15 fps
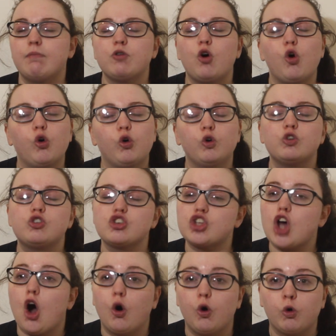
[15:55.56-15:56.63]
or just
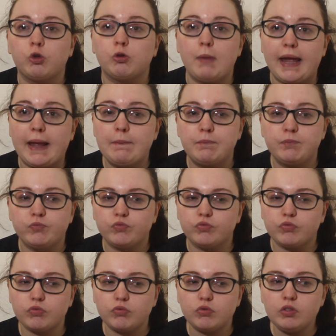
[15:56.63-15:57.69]
hold me,
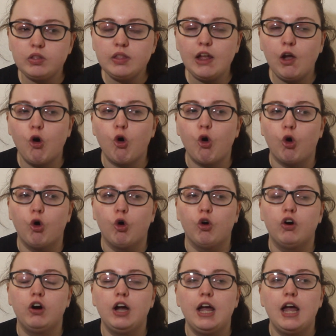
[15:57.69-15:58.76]

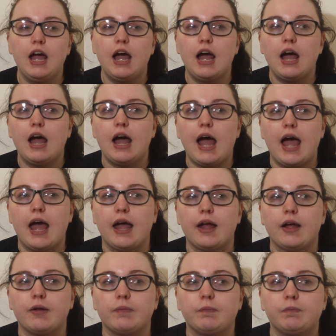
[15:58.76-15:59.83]
or
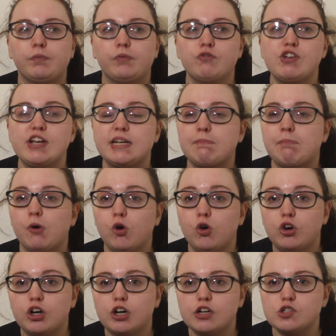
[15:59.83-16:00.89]
read a
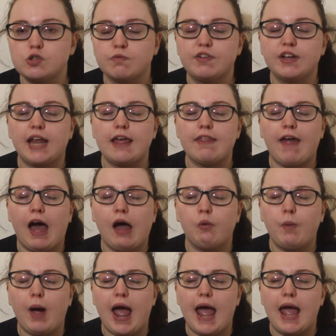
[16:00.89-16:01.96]
book, something like
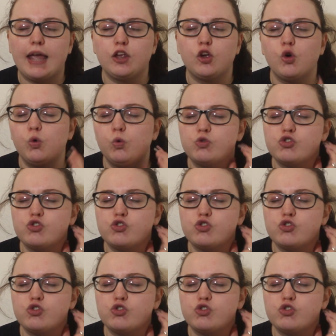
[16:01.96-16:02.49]
that, where you